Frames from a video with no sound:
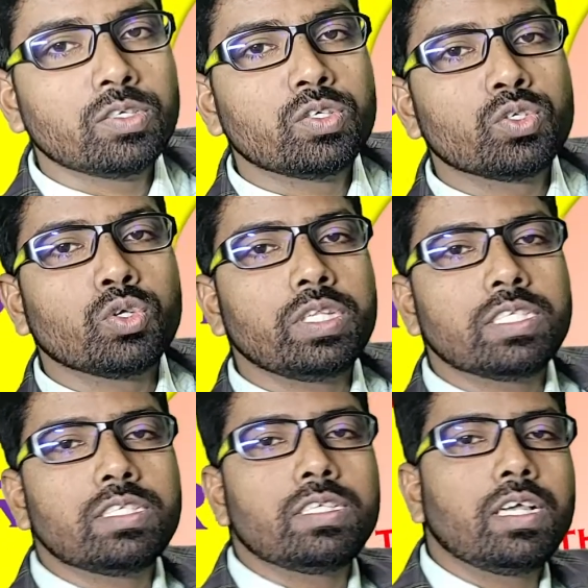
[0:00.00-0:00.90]
So
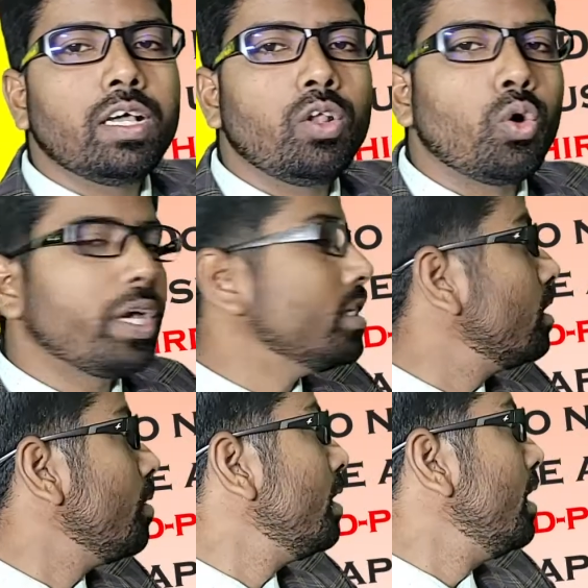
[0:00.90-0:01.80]
this
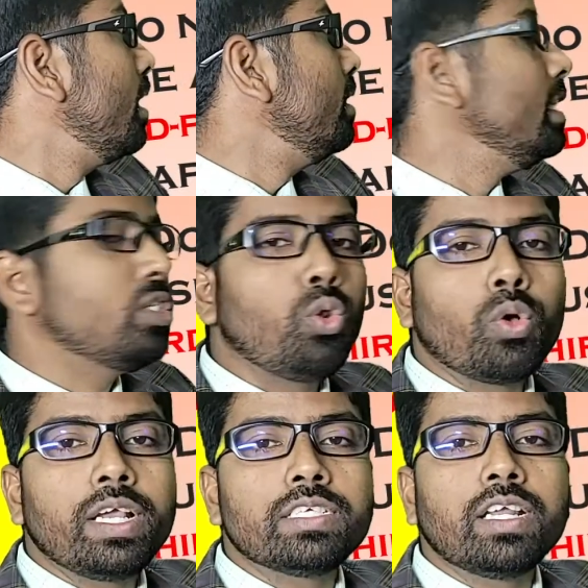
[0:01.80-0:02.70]
location
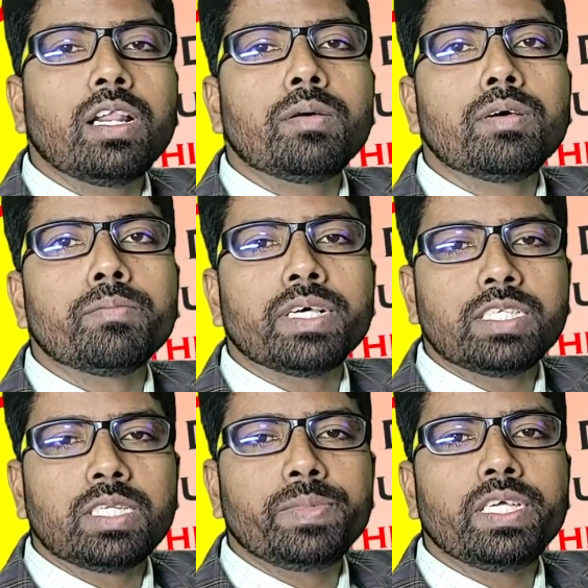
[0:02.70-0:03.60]

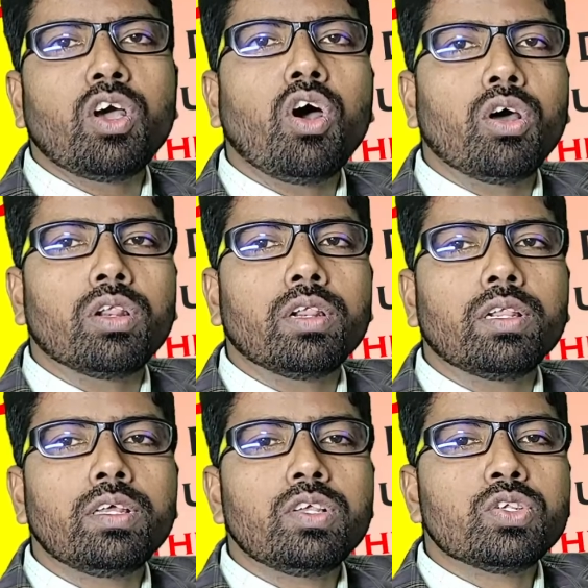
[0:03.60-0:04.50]
must be
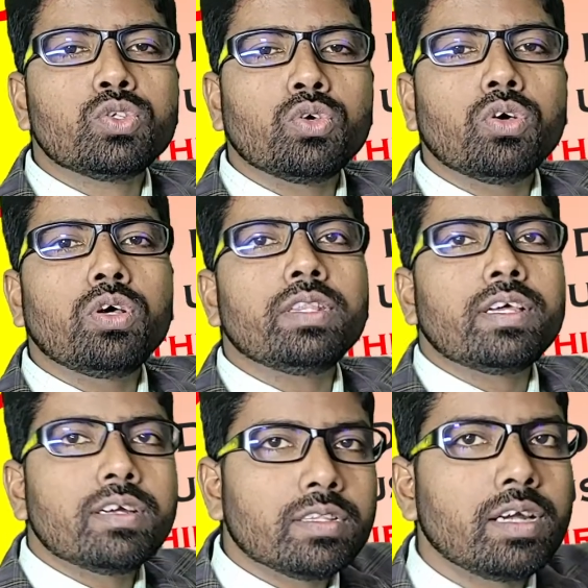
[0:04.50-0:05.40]
on. So
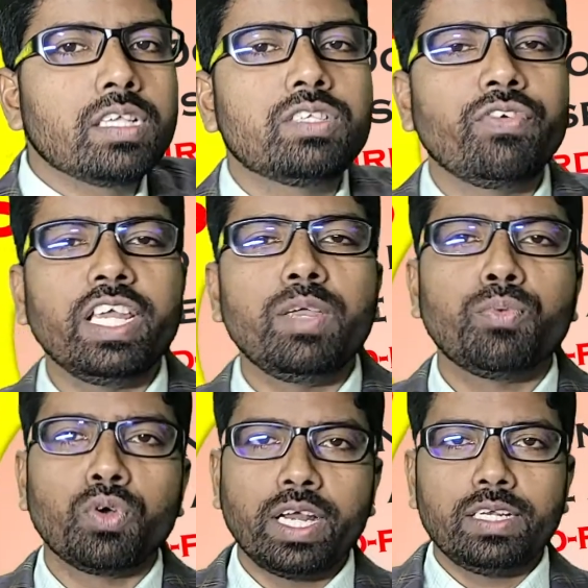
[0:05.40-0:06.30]
that is very
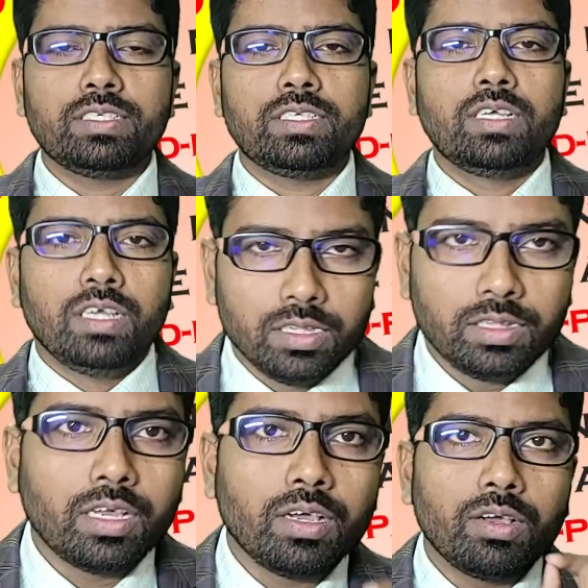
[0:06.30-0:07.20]
important.
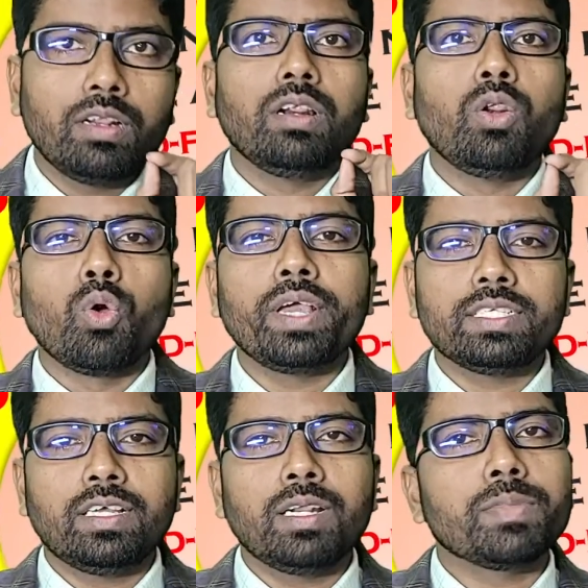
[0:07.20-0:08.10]
The
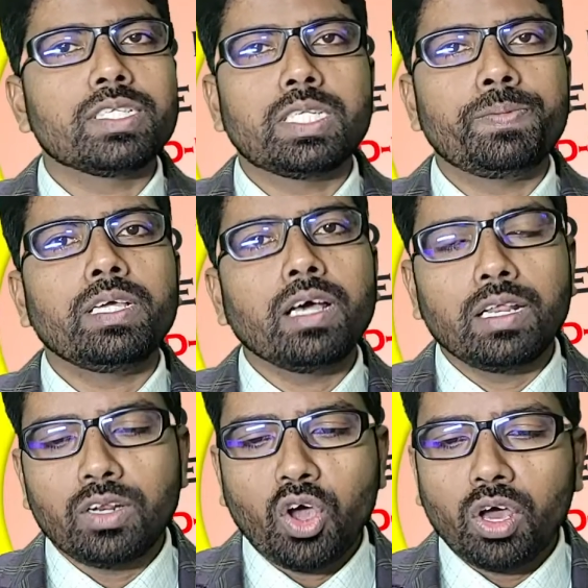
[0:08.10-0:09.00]
location must be
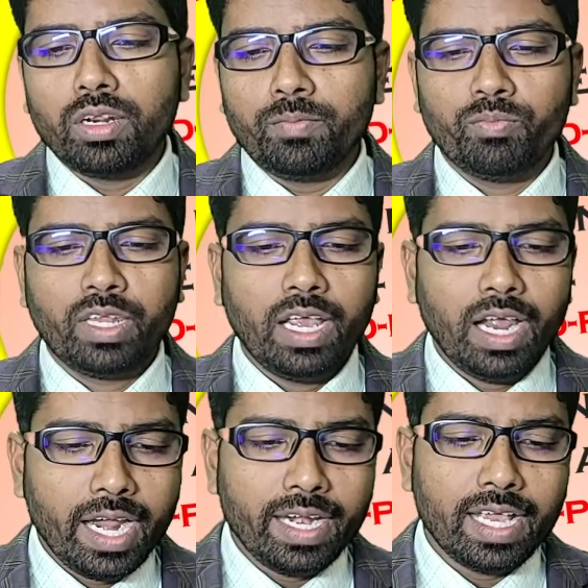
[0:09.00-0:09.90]
on.
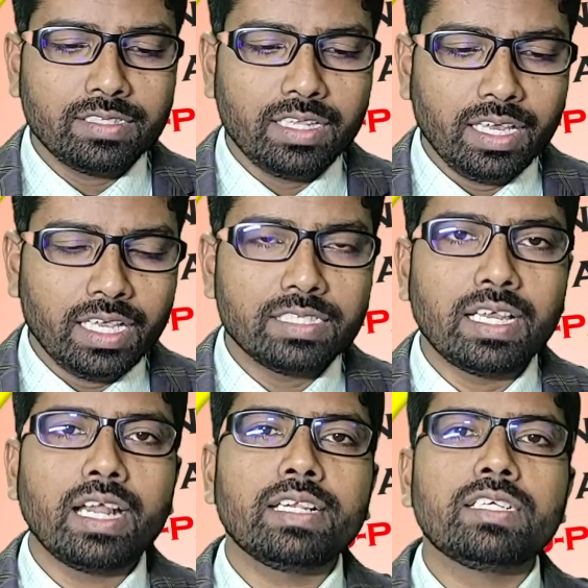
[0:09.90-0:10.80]
And next thing is
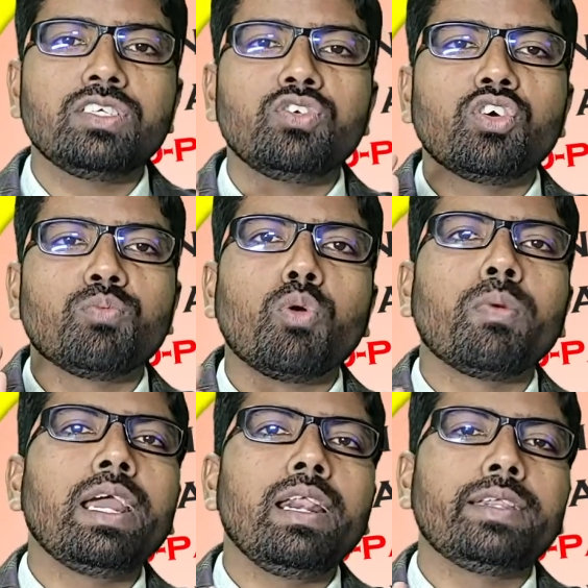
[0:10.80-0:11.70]
that your
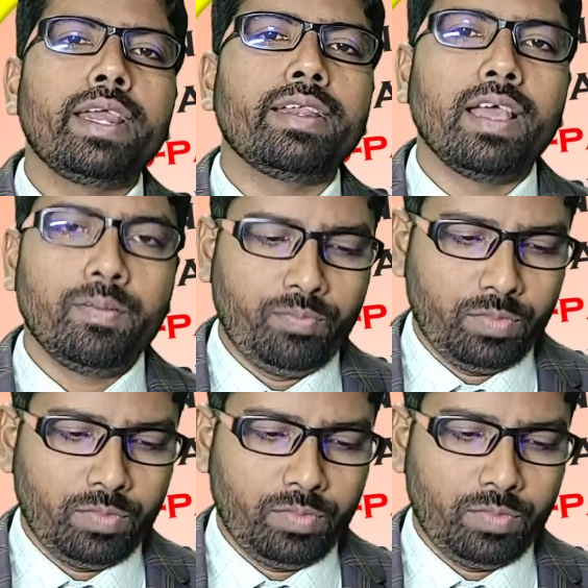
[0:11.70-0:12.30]
mobile data.